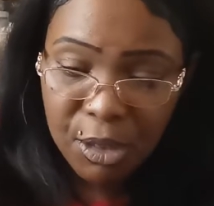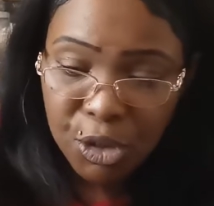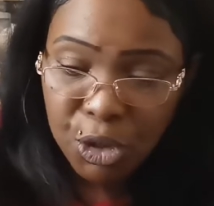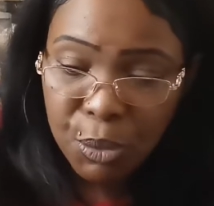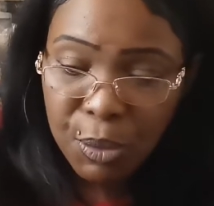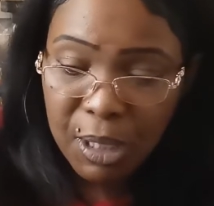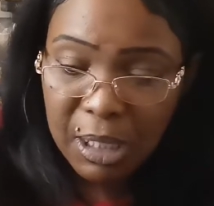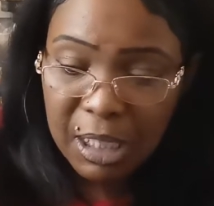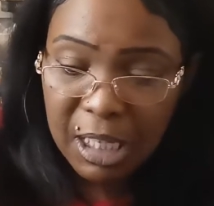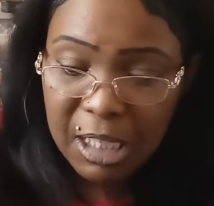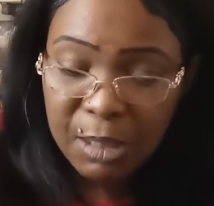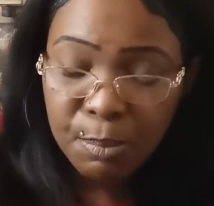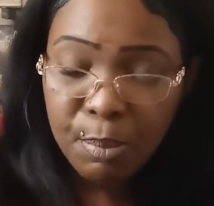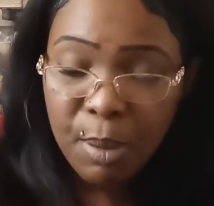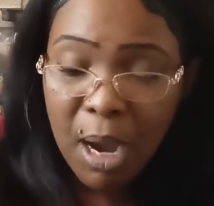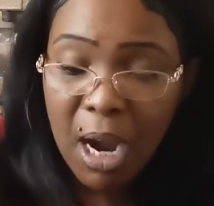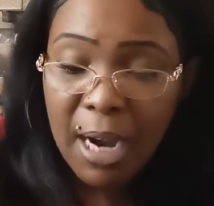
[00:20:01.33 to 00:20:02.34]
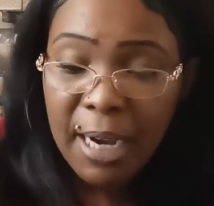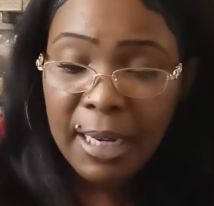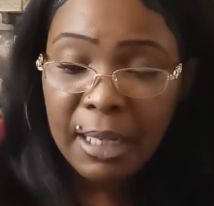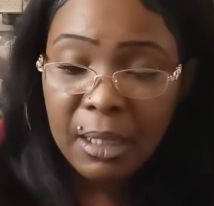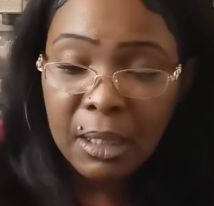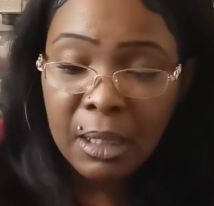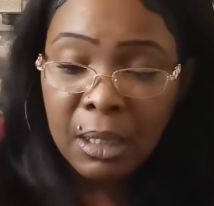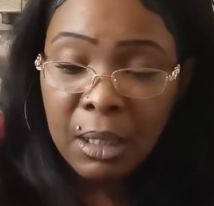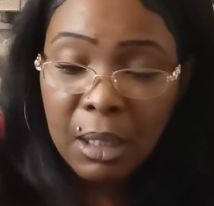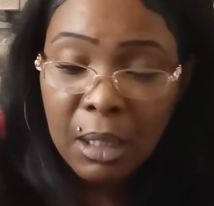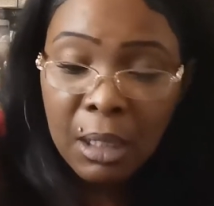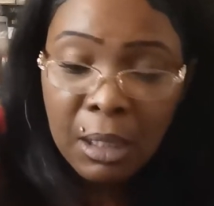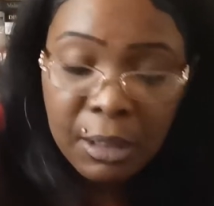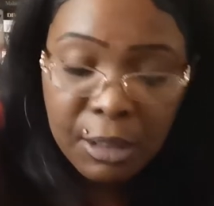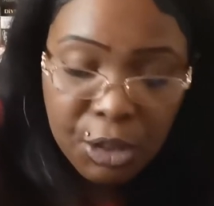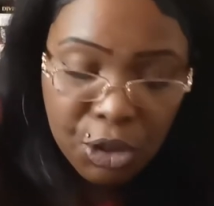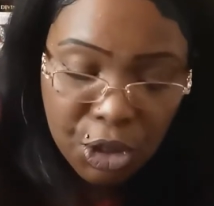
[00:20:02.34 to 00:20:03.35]
you're doing this by,
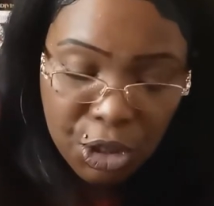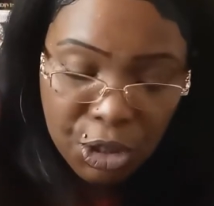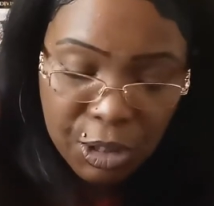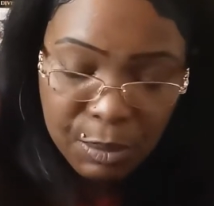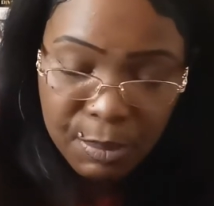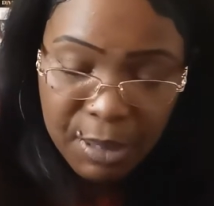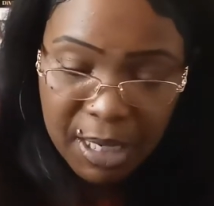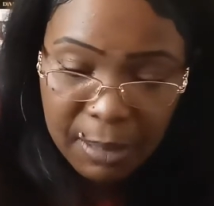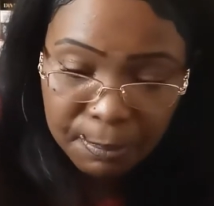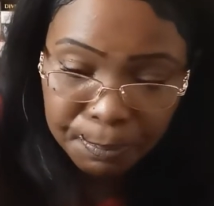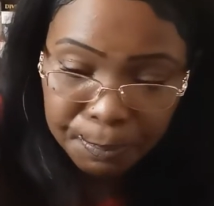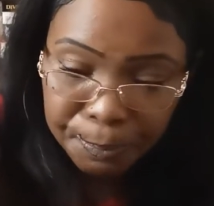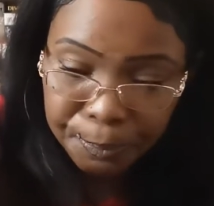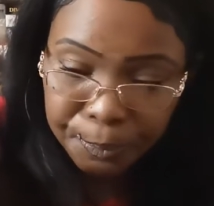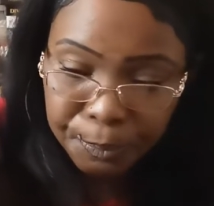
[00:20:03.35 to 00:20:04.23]
excuse me,